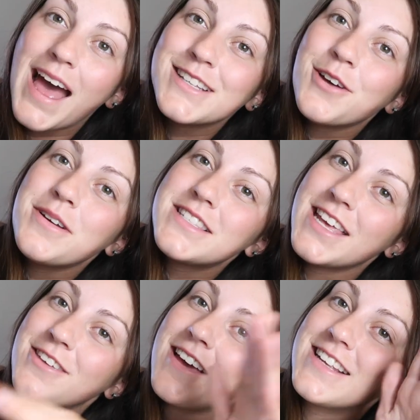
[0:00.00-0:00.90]
As always,
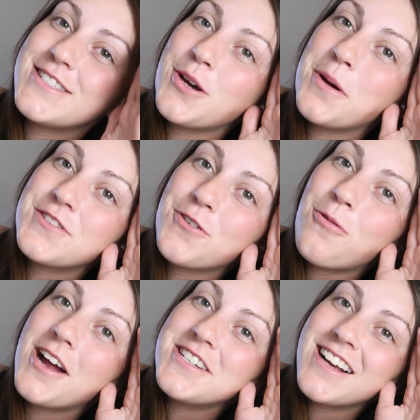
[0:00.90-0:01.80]
thank you guys so much for
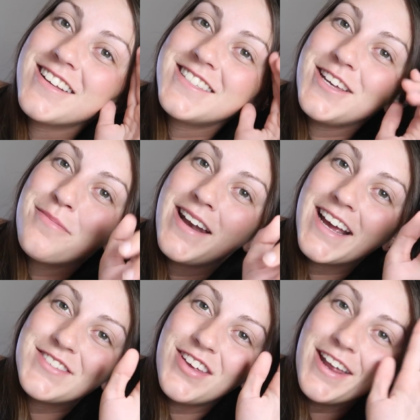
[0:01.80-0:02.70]
watching. I'll see you in my
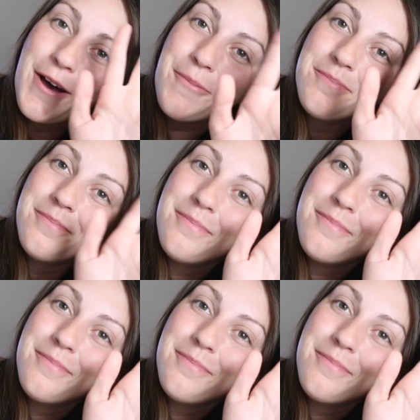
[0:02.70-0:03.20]
next video.